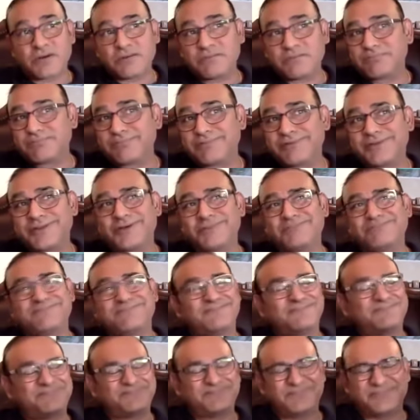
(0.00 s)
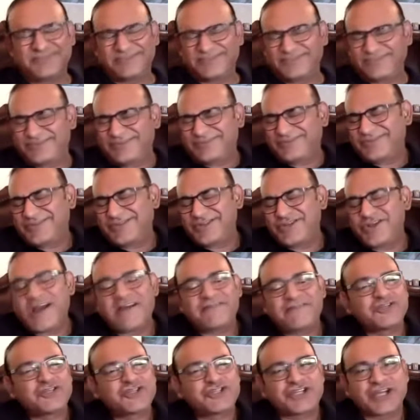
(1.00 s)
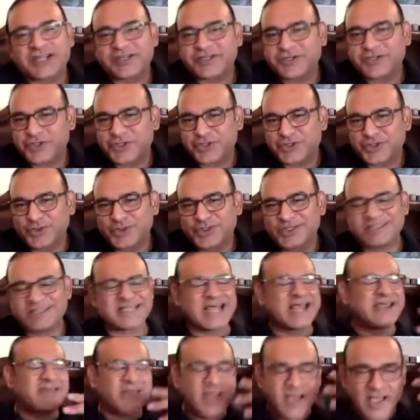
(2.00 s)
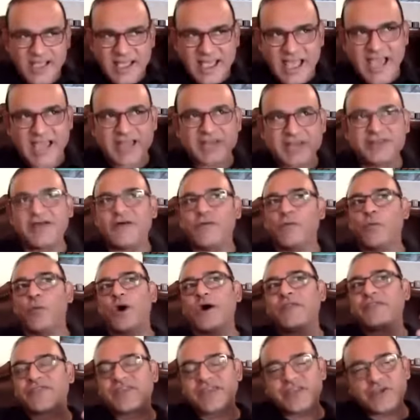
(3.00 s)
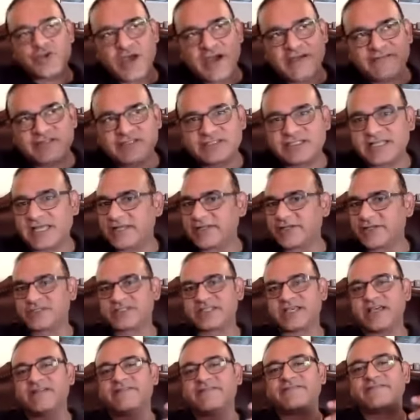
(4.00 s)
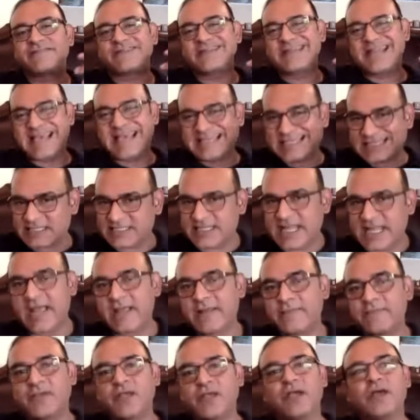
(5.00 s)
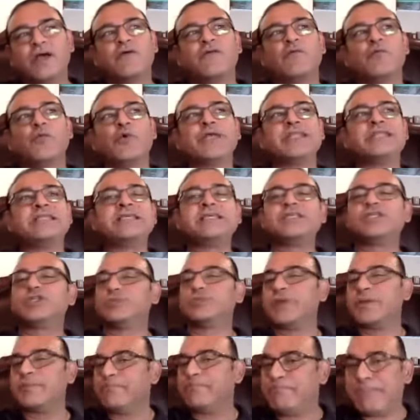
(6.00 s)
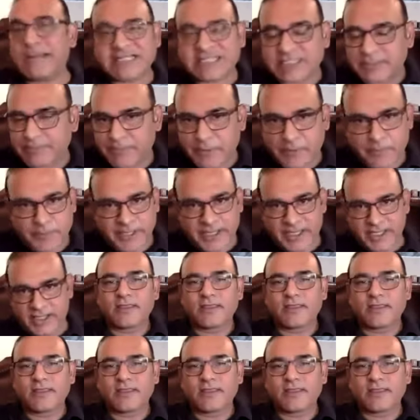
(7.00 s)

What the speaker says: you have to shrug your shoulders. And one thing you have to tell yourself, next time we need to be better prepared.